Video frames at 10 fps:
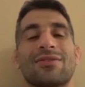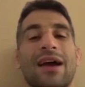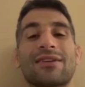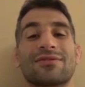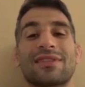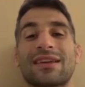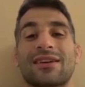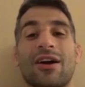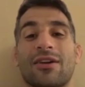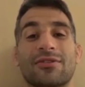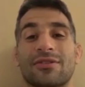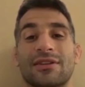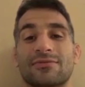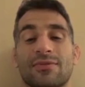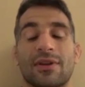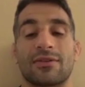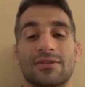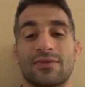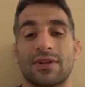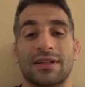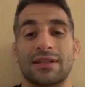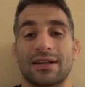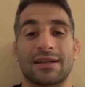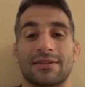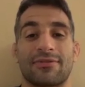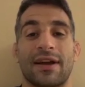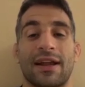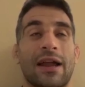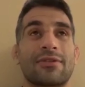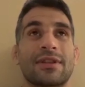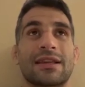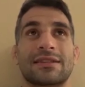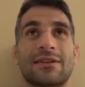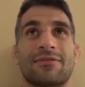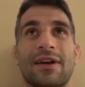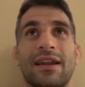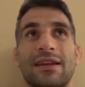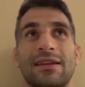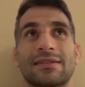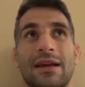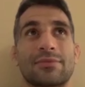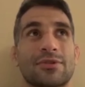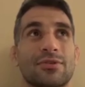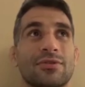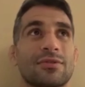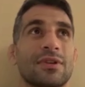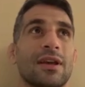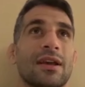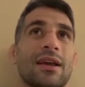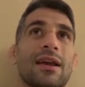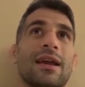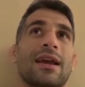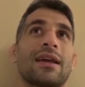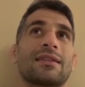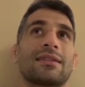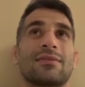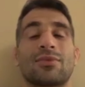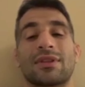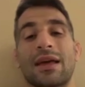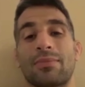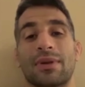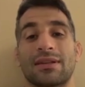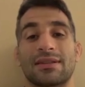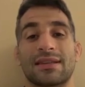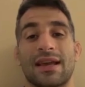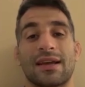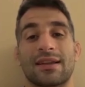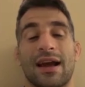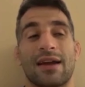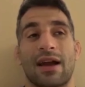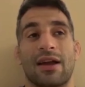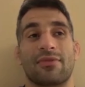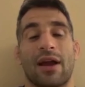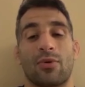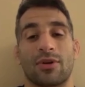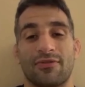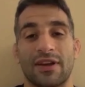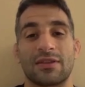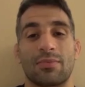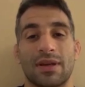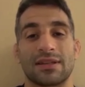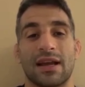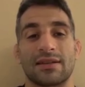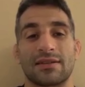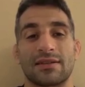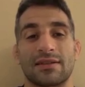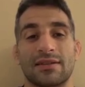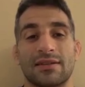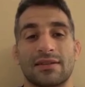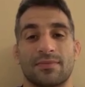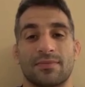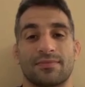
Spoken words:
don't think Connor is really looking to fight. I don't think he's gonna fight anytime soon. And with that being said, I want to fight the best guys in the world.